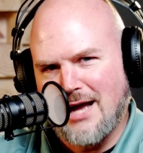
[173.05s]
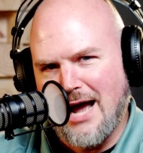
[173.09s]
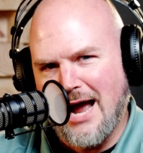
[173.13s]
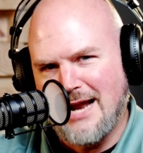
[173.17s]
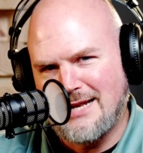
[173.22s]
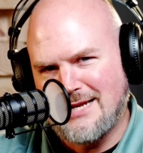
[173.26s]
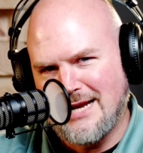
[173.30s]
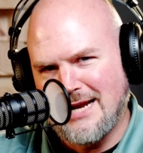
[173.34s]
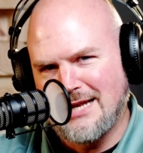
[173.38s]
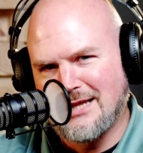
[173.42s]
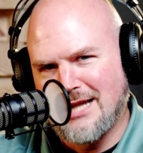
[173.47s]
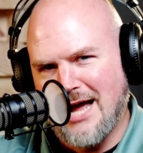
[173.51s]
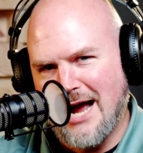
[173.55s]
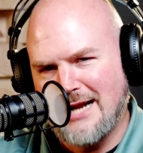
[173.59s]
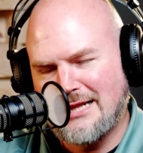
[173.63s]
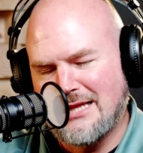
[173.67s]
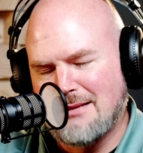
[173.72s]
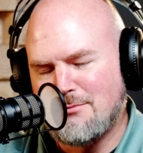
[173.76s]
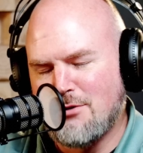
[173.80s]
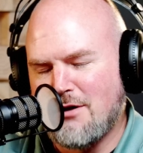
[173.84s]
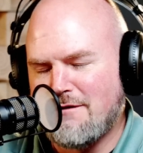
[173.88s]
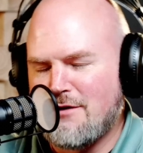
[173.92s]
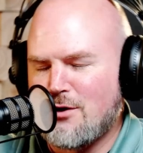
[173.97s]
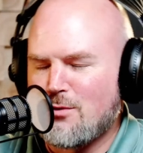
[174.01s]
I did
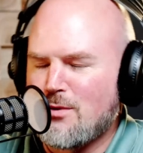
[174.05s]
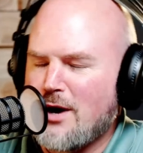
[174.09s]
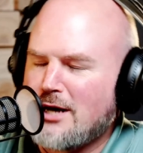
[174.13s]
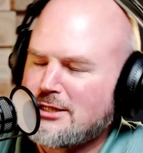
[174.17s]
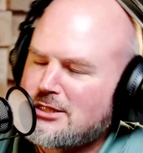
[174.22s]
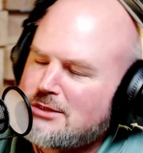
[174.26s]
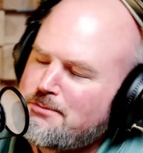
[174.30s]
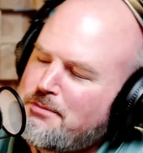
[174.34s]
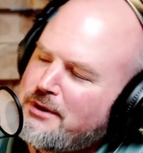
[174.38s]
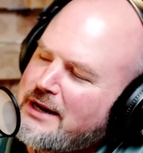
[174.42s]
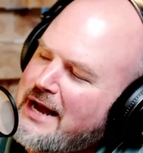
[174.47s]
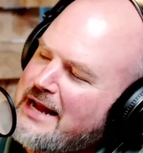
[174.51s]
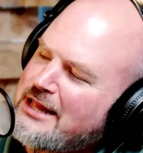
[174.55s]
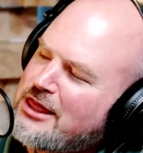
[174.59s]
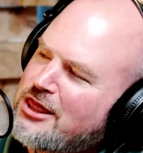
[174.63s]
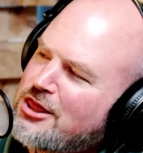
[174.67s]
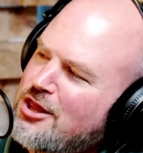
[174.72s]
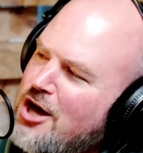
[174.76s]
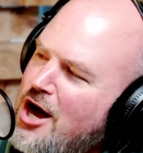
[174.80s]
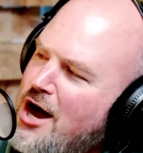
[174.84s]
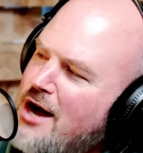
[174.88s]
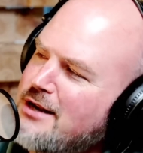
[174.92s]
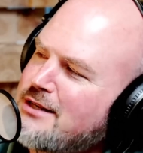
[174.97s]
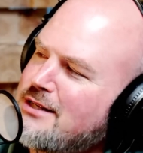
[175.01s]
like the movie, Russ, but I
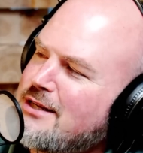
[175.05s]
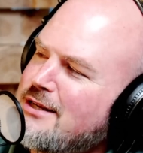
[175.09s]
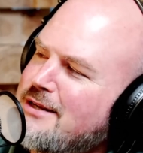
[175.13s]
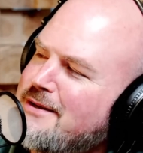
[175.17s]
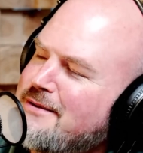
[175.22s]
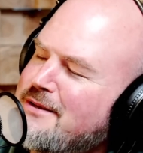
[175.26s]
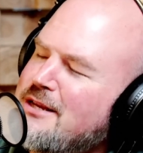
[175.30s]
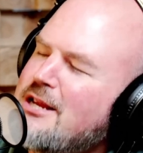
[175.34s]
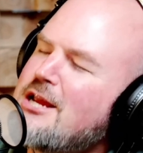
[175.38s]
thought